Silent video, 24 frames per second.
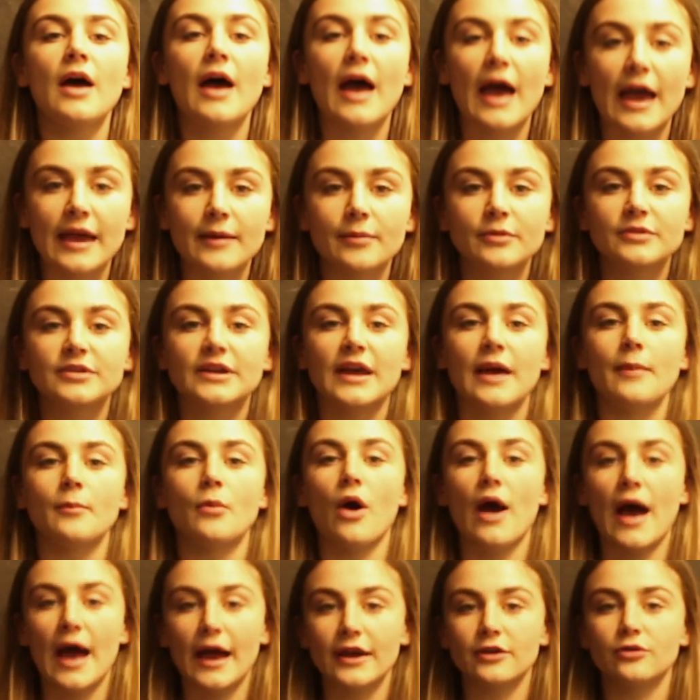get a
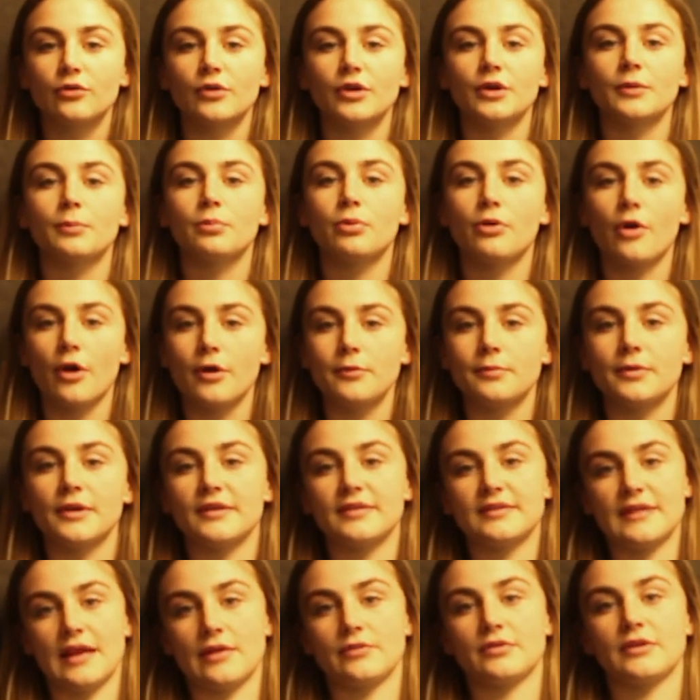more accurate and
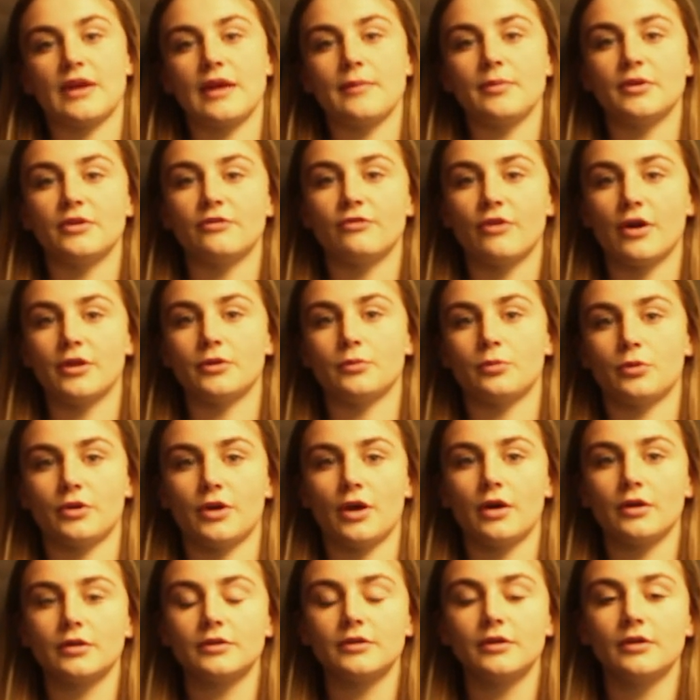appropriate soundscape in the final
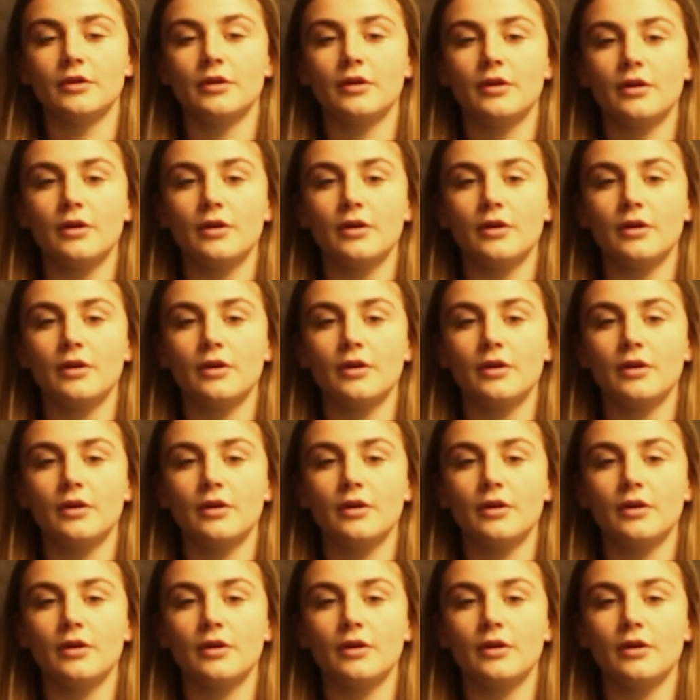product.